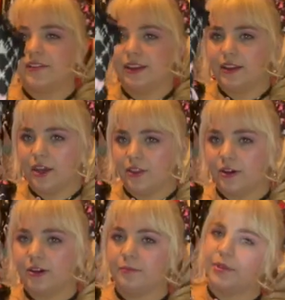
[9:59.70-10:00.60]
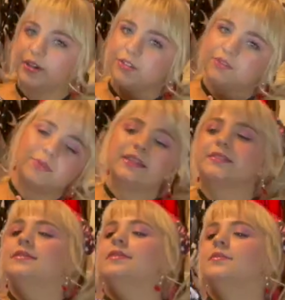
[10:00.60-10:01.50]
another bittersweet
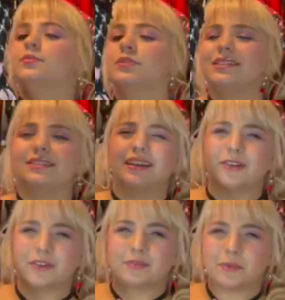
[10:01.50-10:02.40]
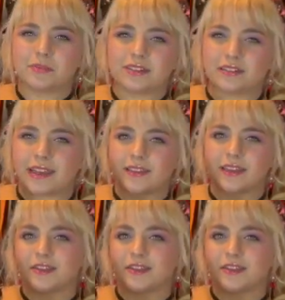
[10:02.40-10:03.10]
print. I don't know if people still hate that